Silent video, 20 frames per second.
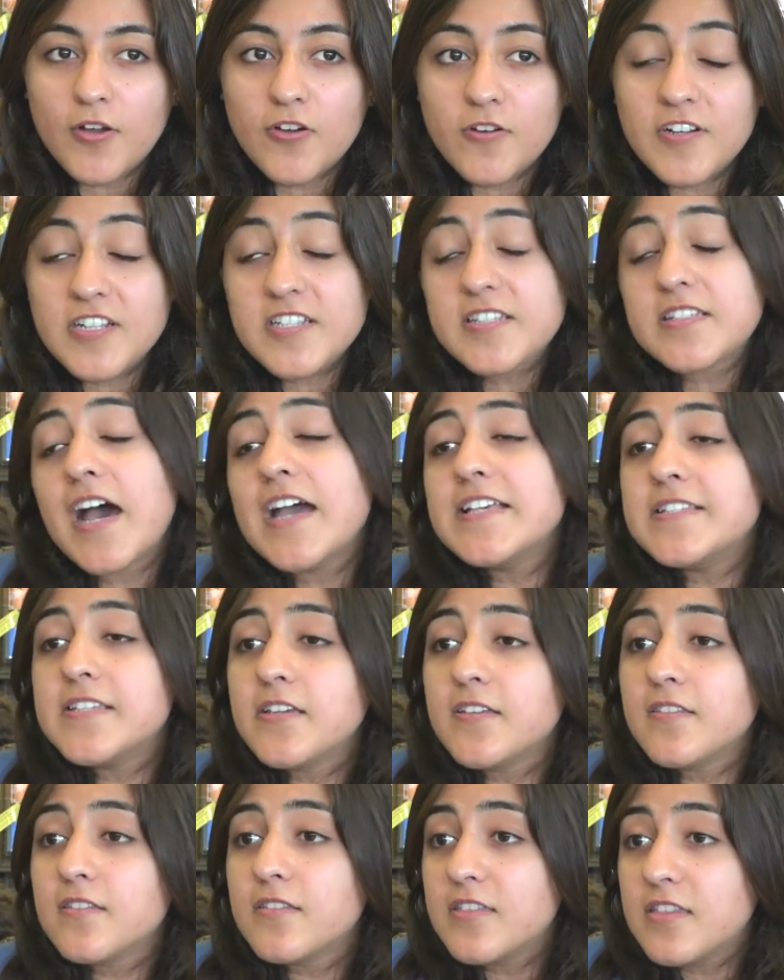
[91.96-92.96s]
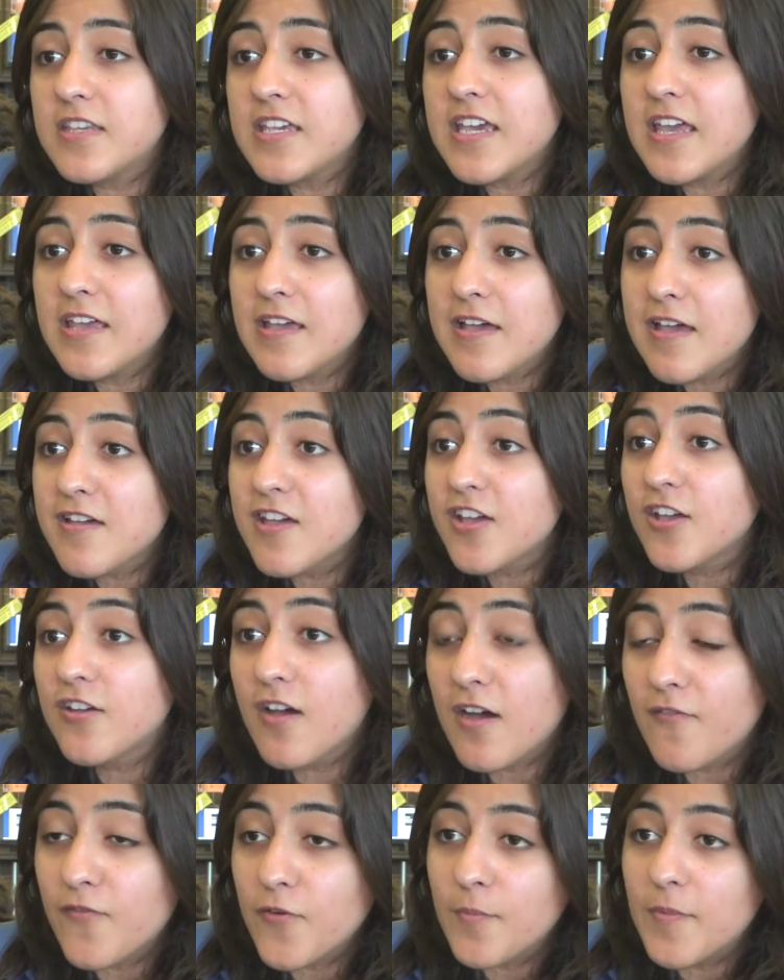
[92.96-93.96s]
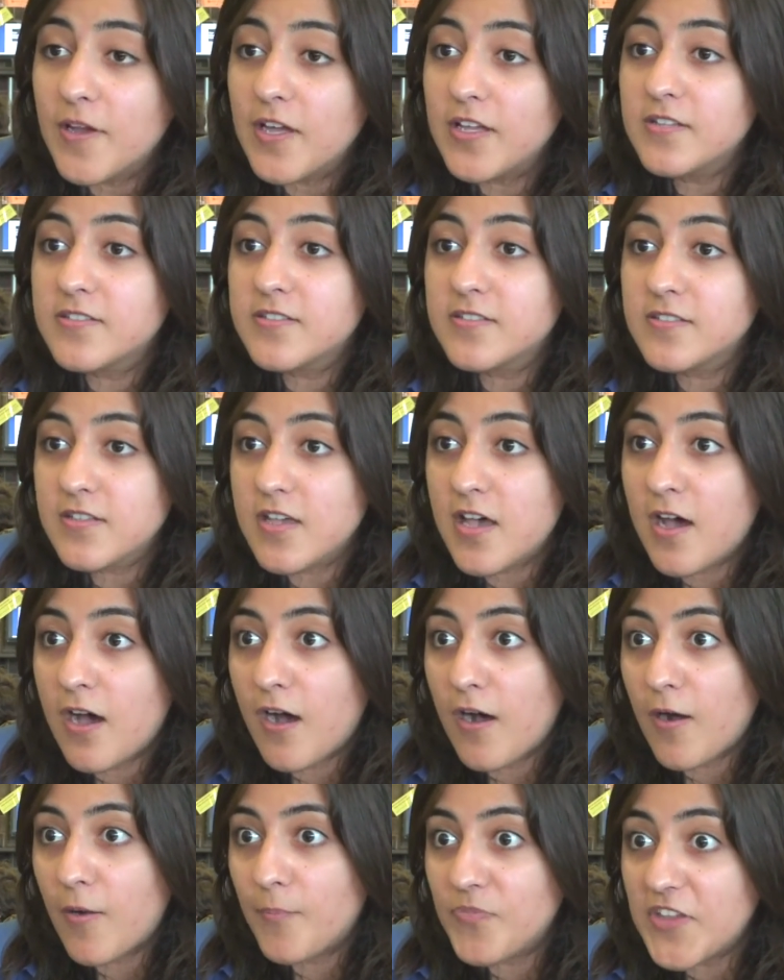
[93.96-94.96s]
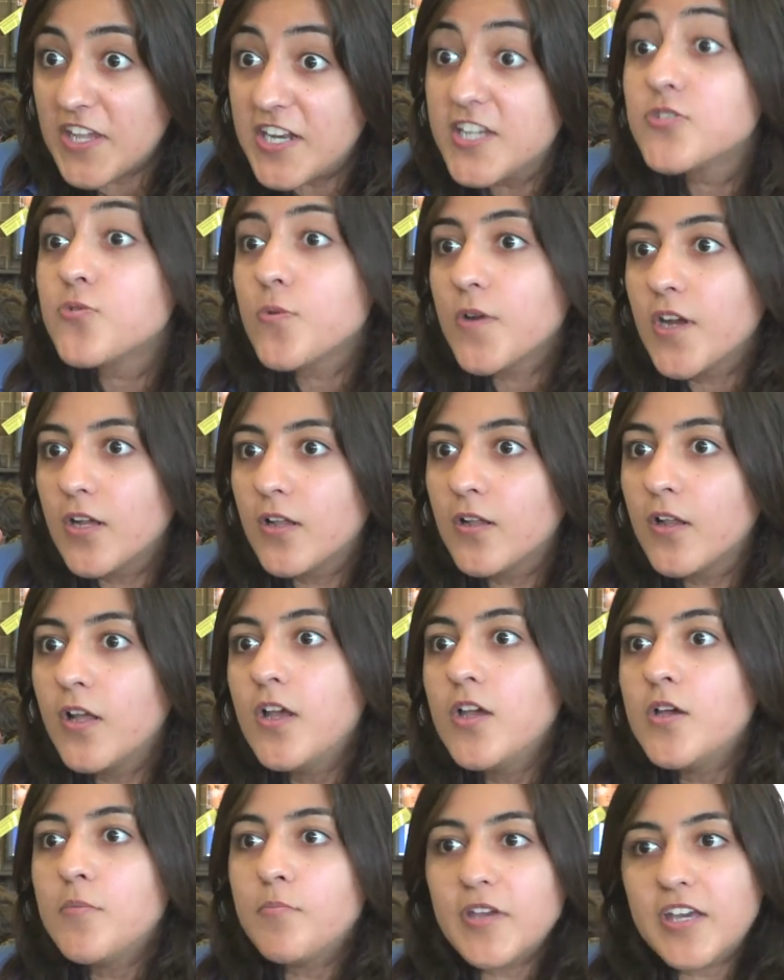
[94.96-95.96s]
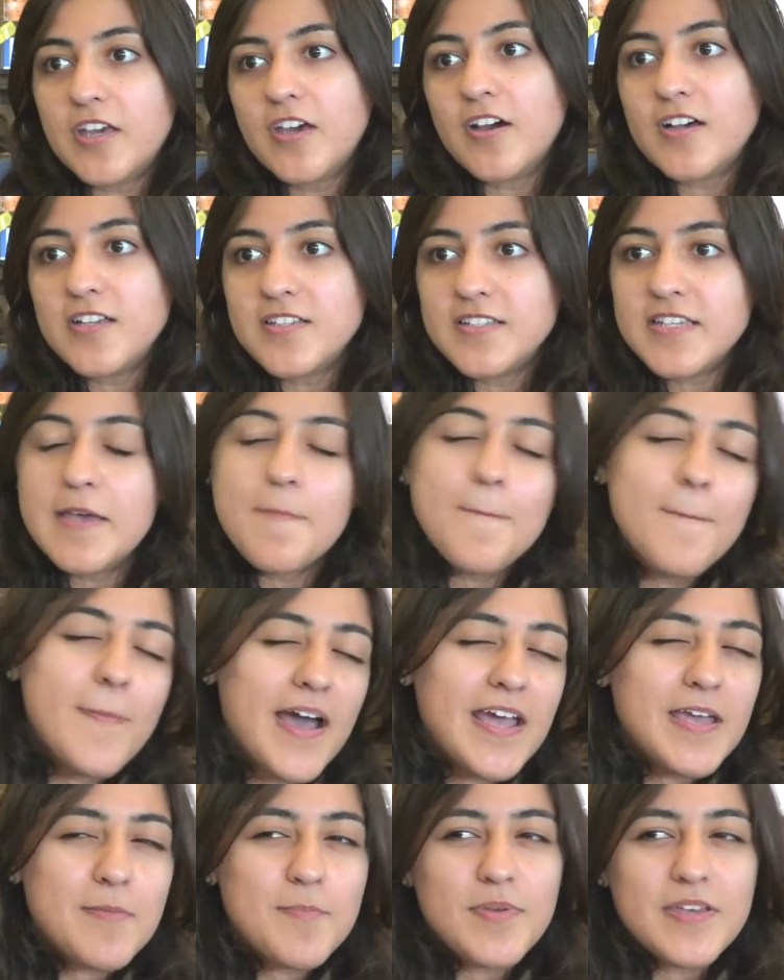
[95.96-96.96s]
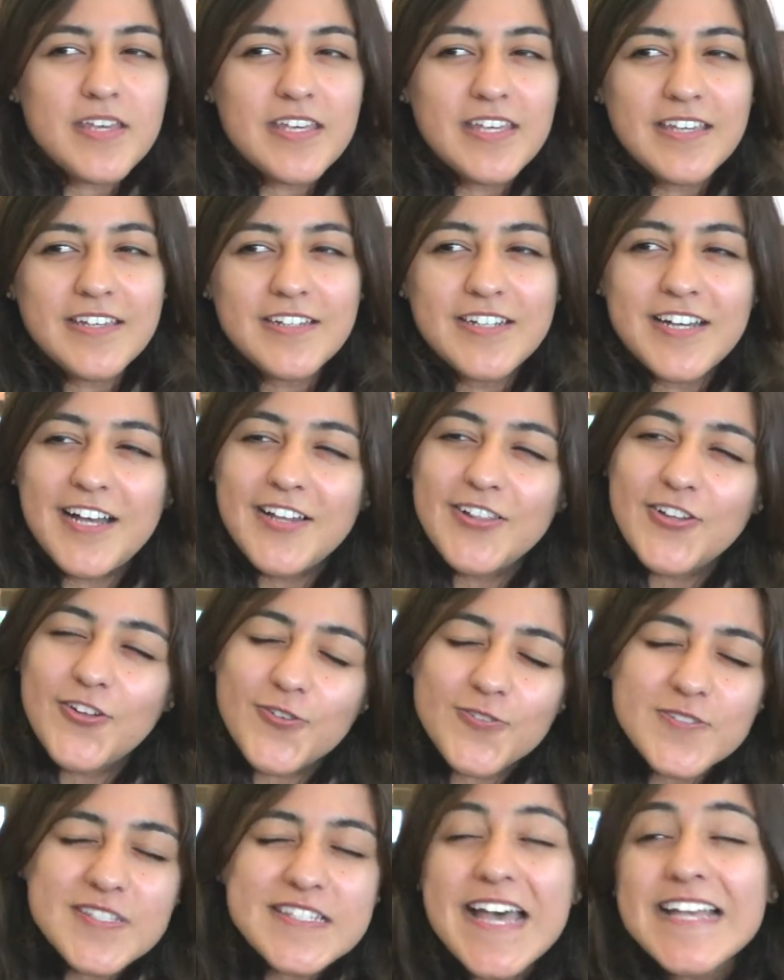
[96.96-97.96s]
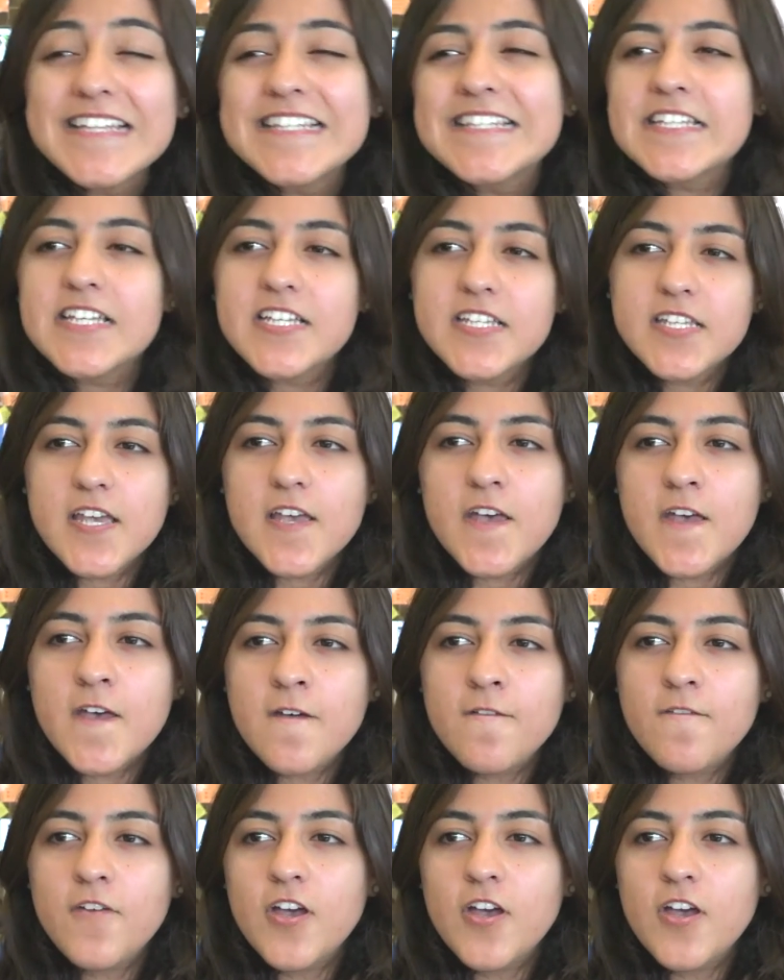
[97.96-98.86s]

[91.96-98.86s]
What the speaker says: criticizing the government in Israel because it might be a little sensitive.